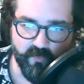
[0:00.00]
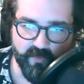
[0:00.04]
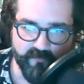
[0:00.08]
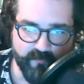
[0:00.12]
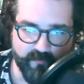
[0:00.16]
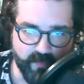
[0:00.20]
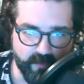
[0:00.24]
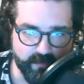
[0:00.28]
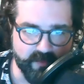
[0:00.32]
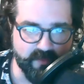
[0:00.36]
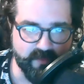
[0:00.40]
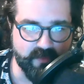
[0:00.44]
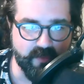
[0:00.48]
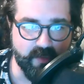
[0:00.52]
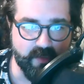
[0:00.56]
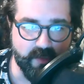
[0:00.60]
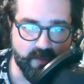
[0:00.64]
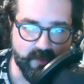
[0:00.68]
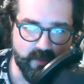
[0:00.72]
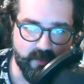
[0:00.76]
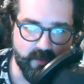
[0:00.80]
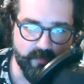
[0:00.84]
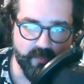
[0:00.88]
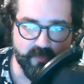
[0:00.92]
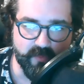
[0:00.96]
I've probably seen a
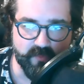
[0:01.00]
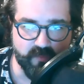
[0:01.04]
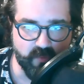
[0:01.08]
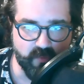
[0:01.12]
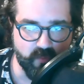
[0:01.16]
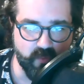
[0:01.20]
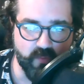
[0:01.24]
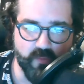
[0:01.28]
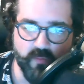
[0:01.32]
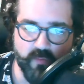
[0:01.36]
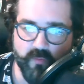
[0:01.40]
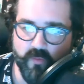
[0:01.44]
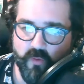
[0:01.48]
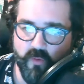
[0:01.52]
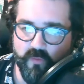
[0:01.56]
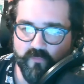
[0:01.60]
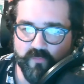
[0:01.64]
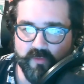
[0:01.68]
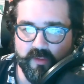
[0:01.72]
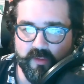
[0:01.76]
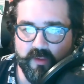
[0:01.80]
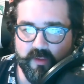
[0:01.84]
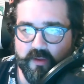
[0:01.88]
clip or two over the